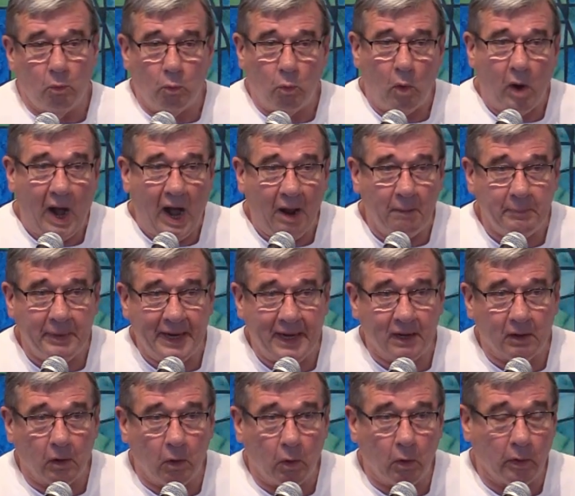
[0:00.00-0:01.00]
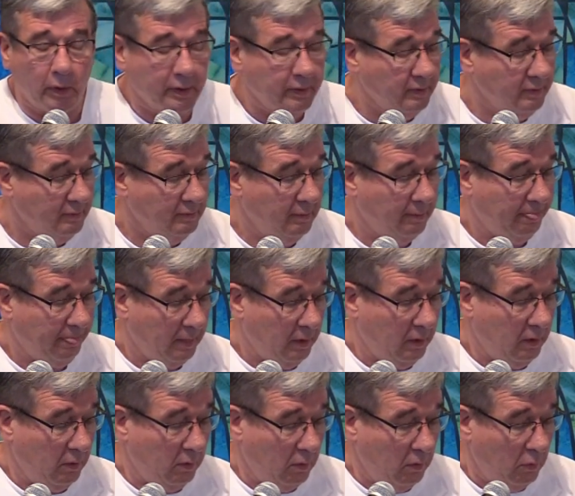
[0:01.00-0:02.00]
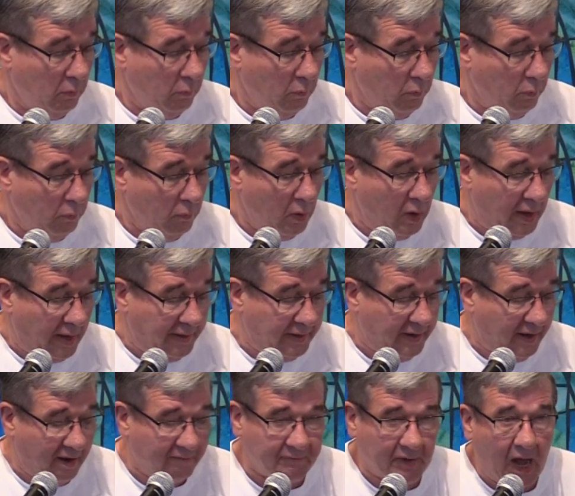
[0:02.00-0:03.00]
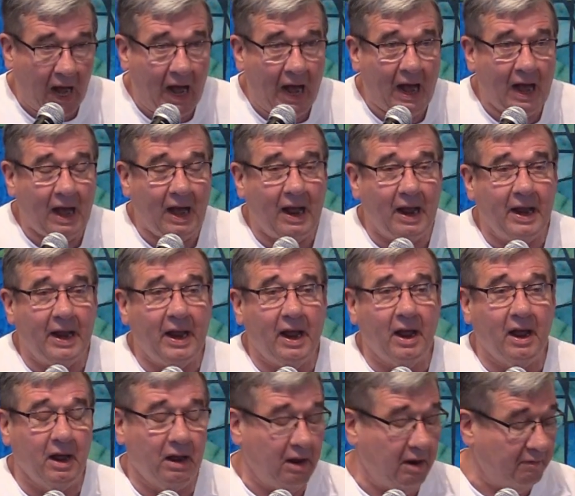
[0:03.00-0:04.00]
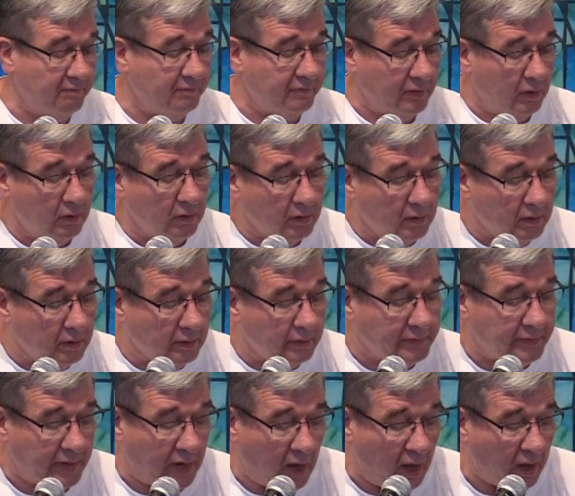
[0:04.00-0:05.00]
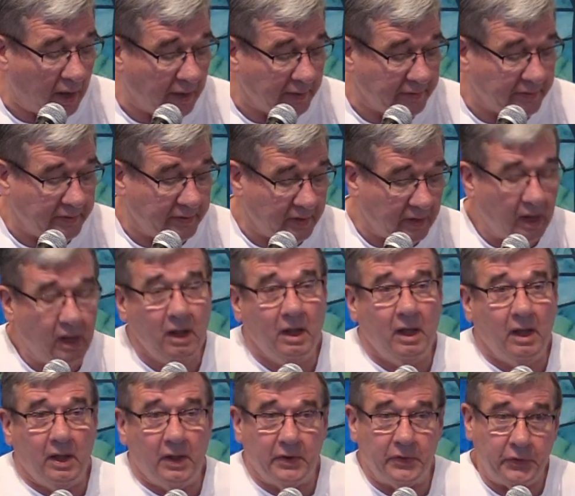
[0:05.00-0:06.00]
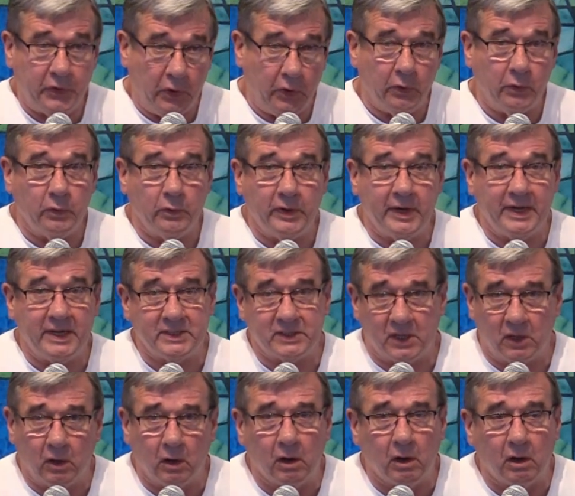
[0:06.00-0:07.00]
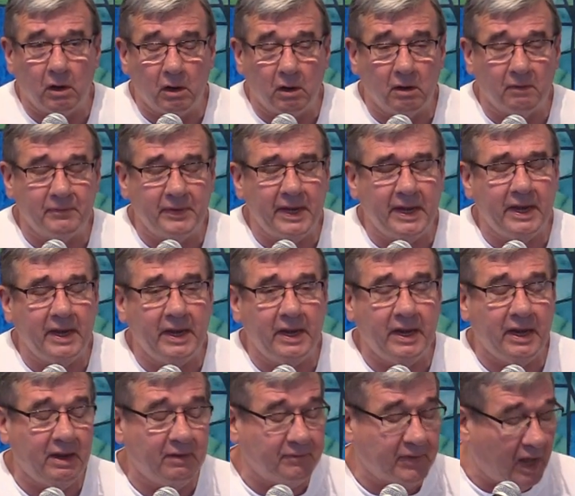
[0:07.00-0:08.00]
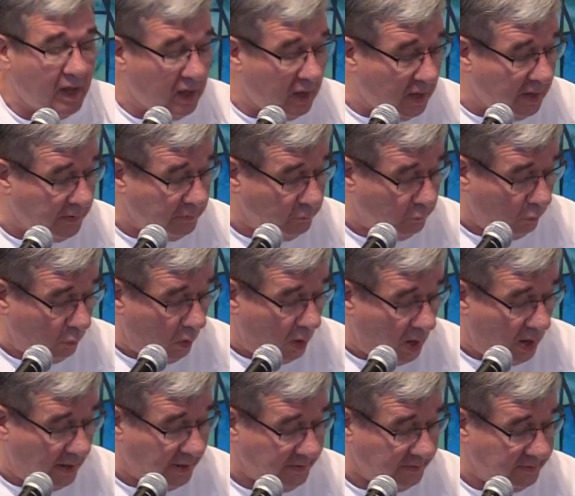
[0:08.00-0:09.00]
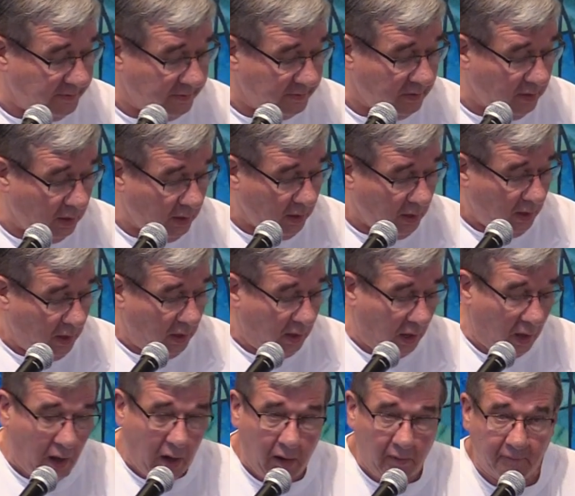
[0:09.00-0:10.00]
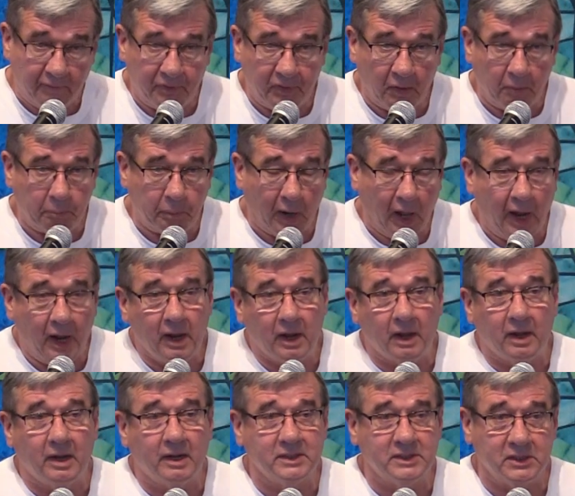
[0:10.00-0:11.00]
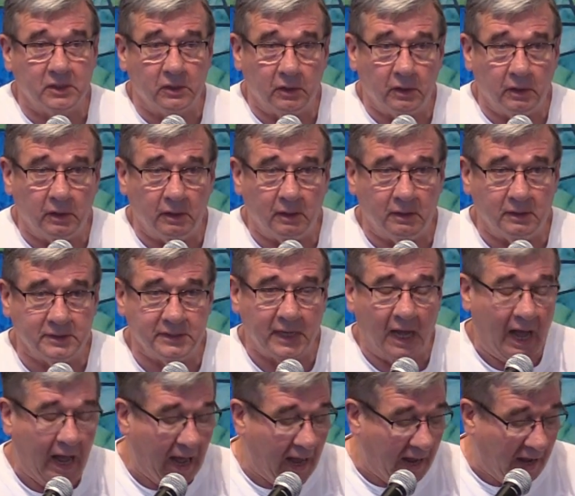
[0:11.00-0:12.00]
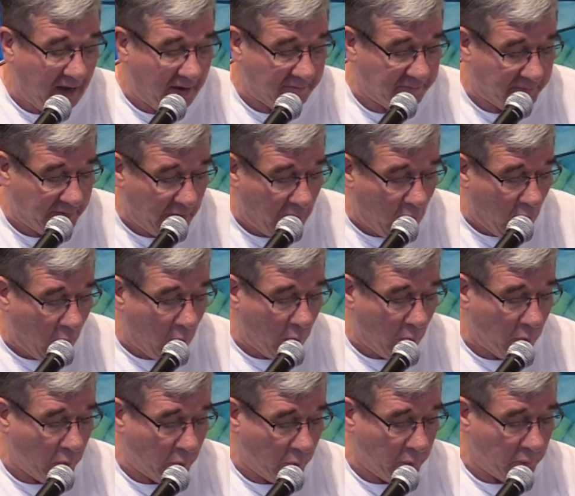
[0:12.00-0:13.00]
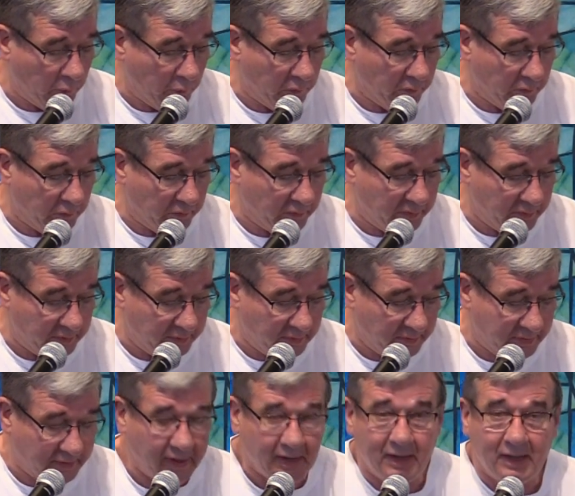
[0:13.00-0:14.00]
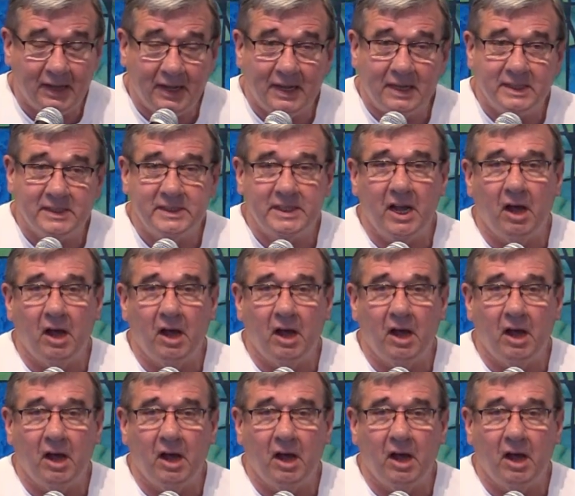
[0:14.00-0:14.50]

Why me, Lord? What have I ever done to deserve even one of the pleasures I've known?